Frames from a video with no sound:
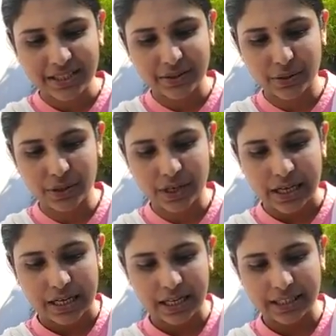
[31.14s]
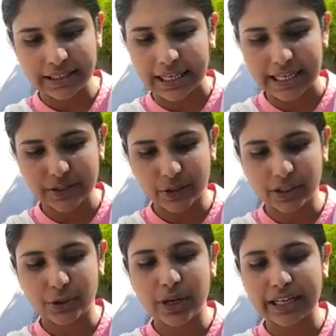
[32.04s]
so uh, in the case
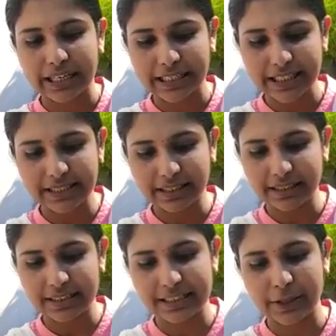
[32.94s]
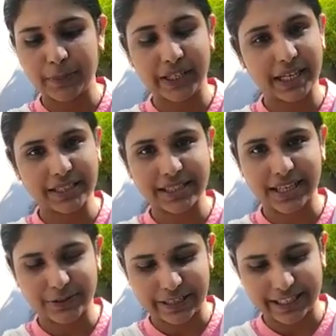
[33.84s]
note, you are a registered nurse in pediatric
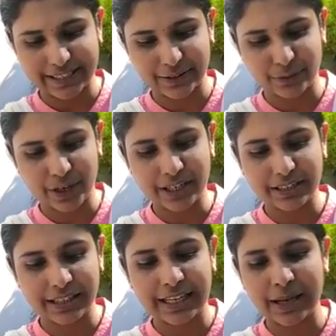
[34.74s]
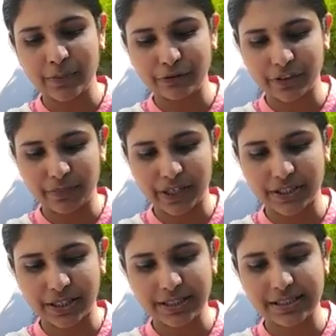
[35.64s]
isolation ward. The name of the
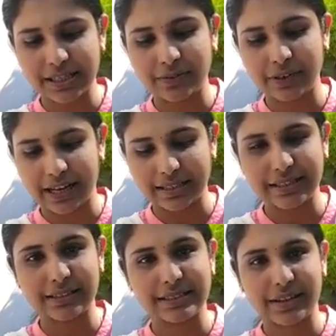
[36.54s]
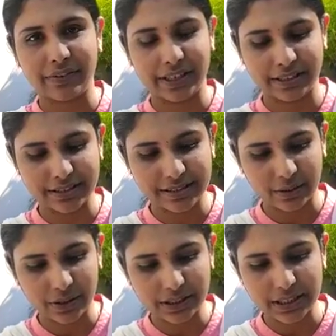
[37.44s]
patient, Steve Gladson, 7 years
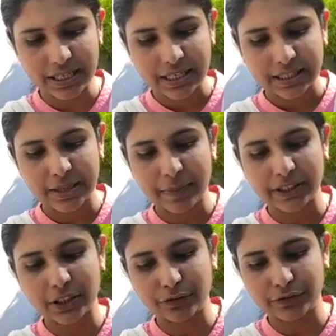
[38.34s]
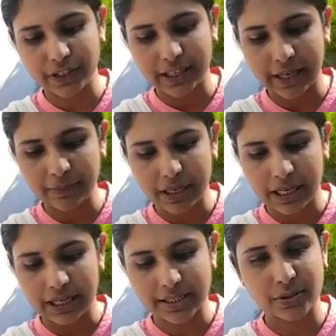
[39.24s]
old. The mother of the name,
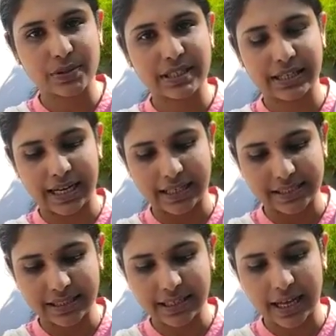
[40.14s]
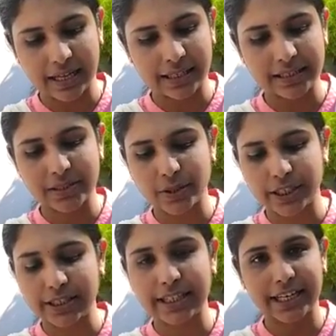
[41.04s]
uh, Susan Gladson. And it's
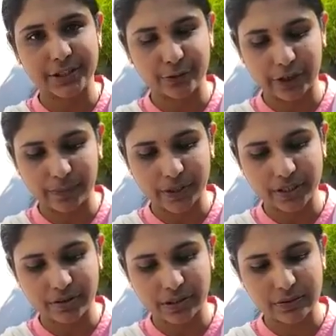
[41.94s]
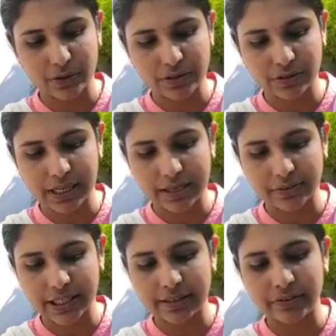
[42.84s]
written the date of admission also, also there.
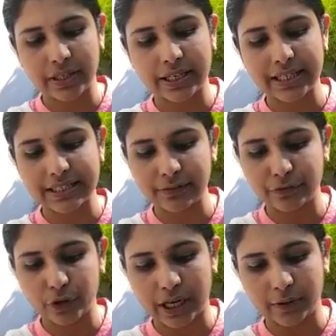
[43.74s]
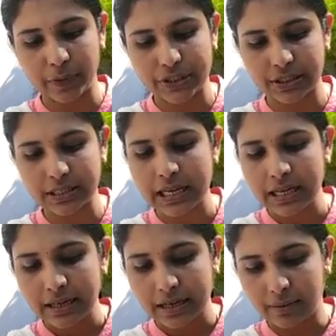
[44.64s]
Then the reason for admission
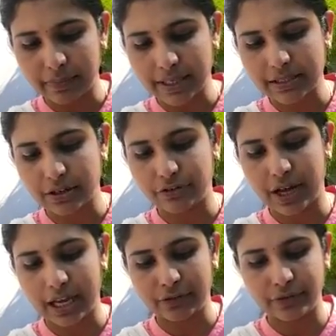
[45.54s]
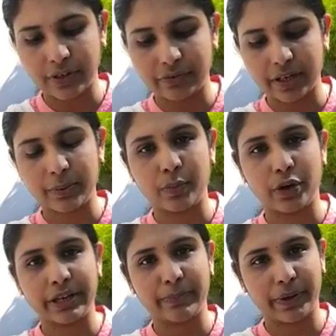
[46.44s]
combines of high fever,
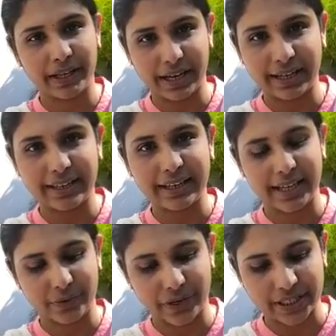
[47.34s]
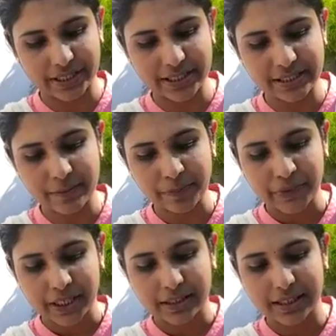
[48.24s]
body pain, headache and rashes.
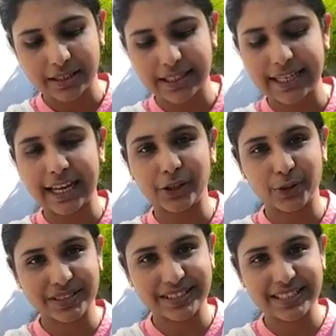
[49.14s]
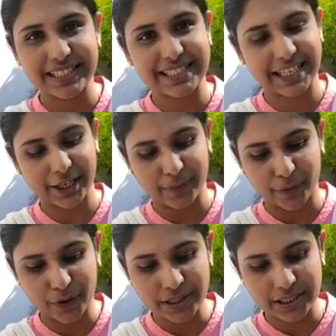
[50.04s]
Then the diagnosis is
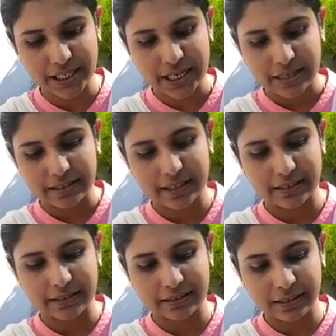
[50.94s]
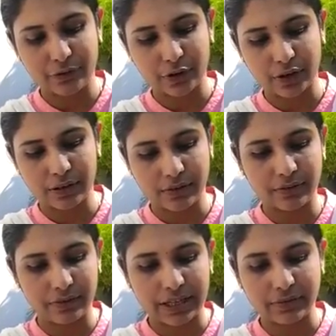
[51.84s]
chickenpox. Then the uh,
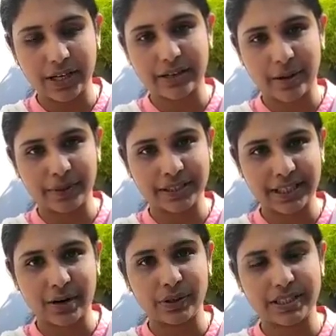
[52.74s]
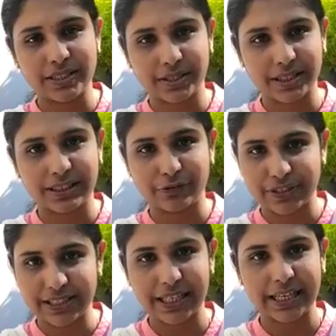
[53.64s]
while we are coming down, it's written the
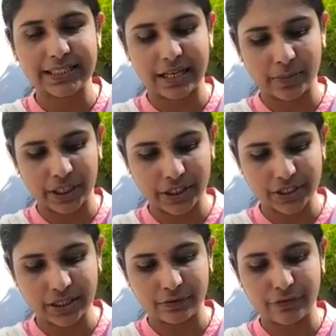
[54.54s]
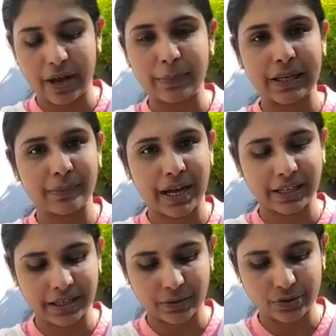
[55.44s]
physical examination, family
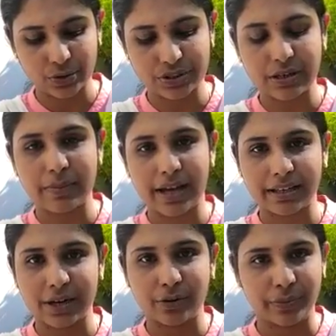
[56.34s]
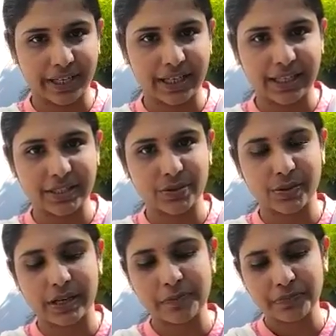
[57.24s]
background, social background, medical
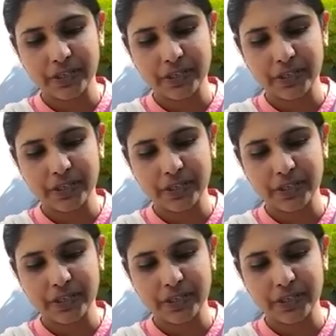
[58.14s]
history